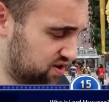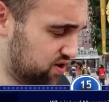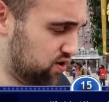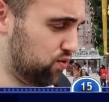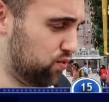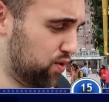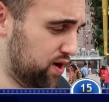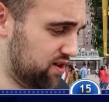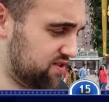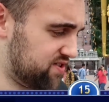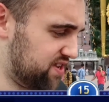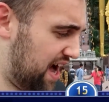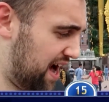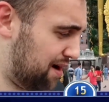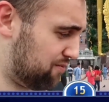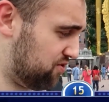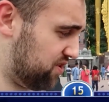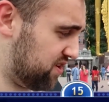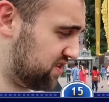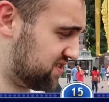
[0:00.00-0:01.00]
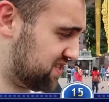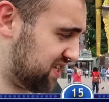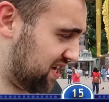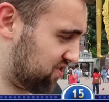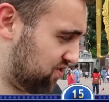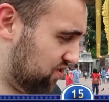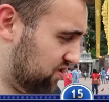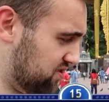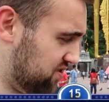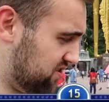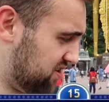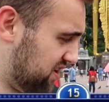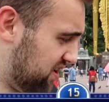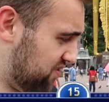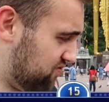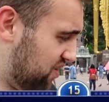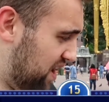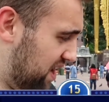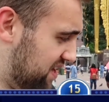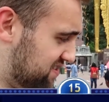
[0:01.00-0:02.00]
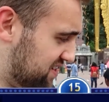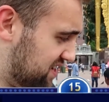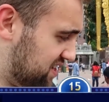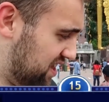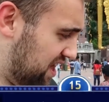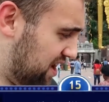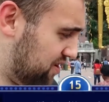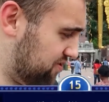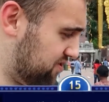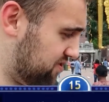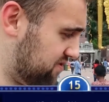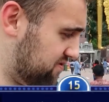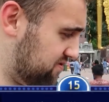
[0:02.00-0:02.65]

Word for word: who wields a hammer and sickle and rides a cloud.